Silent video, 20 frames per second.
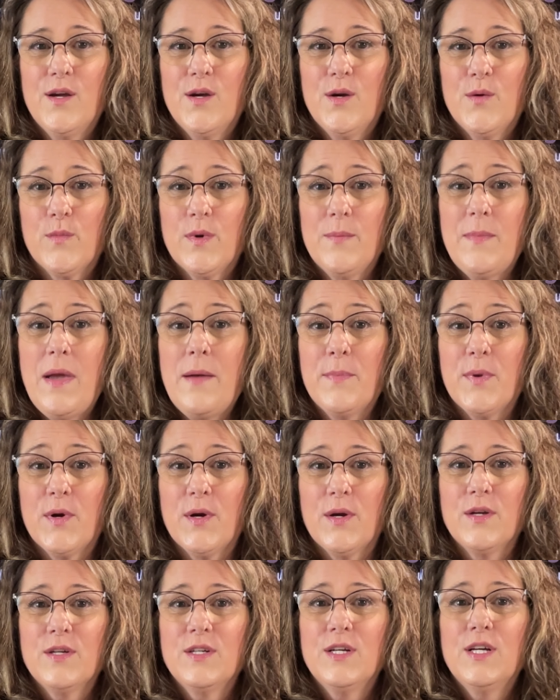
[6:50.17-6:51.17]

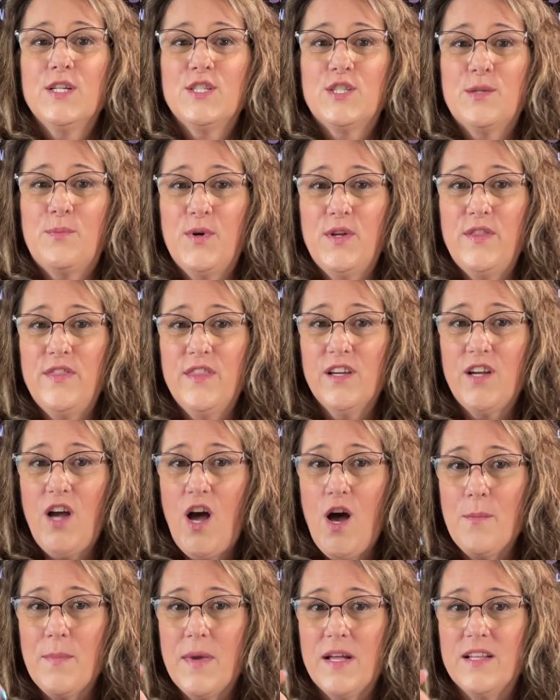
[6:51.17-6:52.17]
Remember to put in the
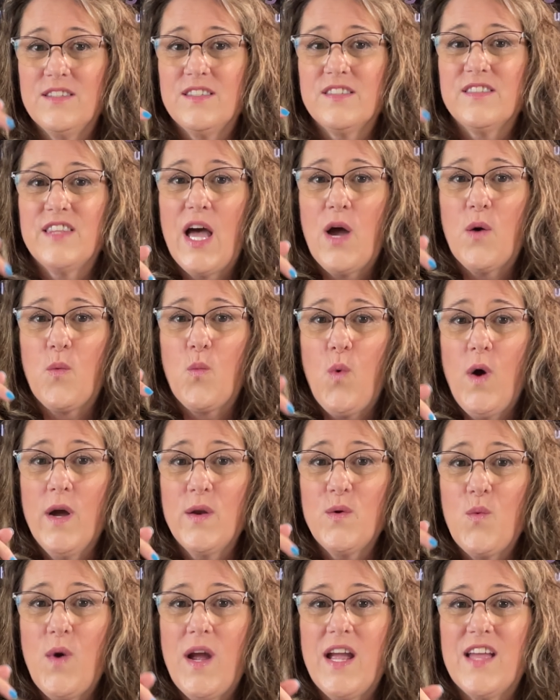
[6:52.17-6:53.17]
comments that
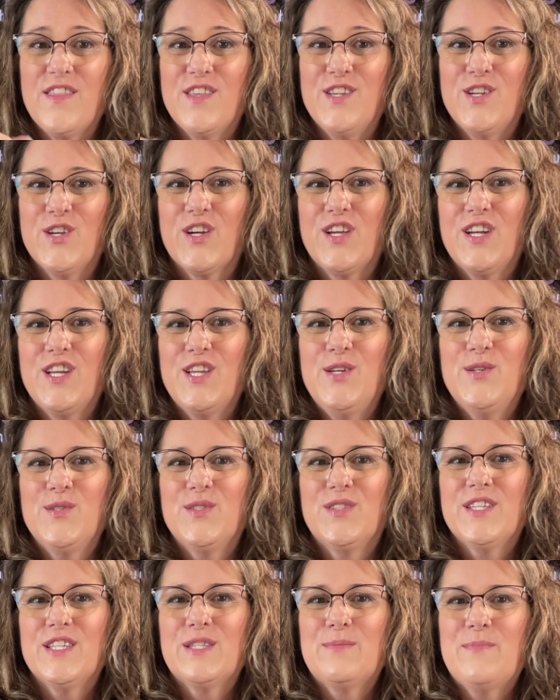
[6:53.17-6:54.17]
one way that you're going to
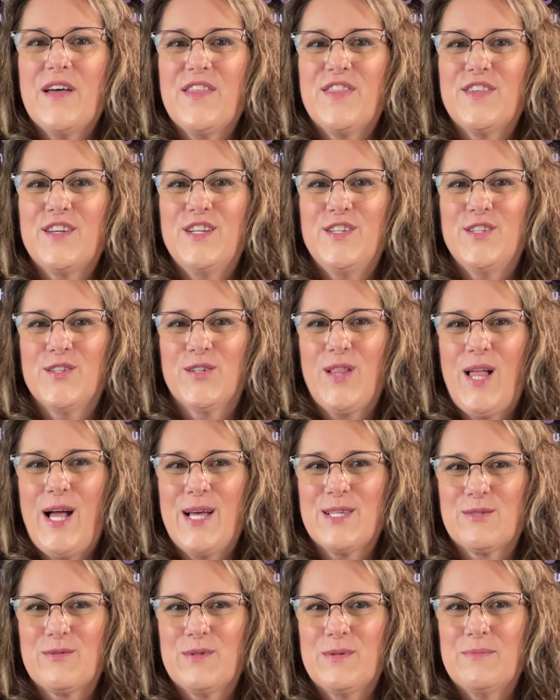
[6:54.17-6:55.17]
use this method in your
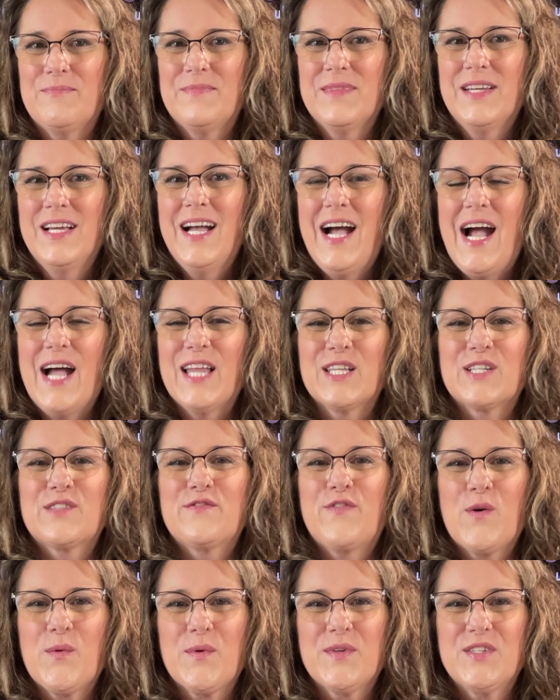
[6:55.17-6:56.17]
classroom. I look
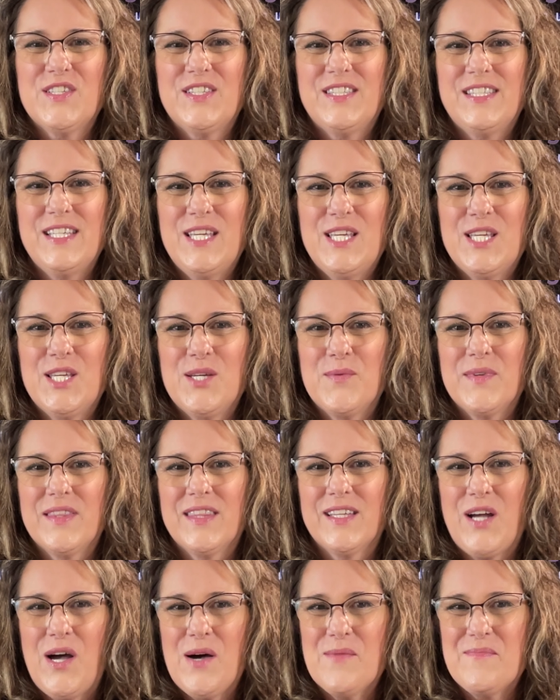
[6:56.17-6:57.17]
forward to seeing you in the
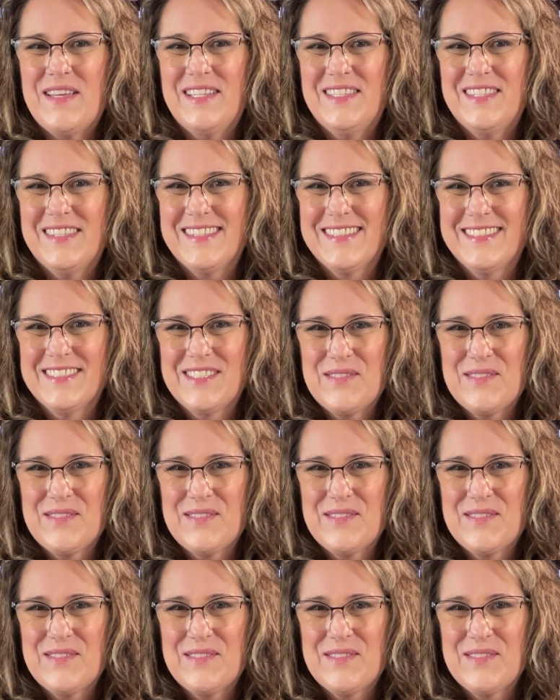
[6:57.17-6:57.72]
comments.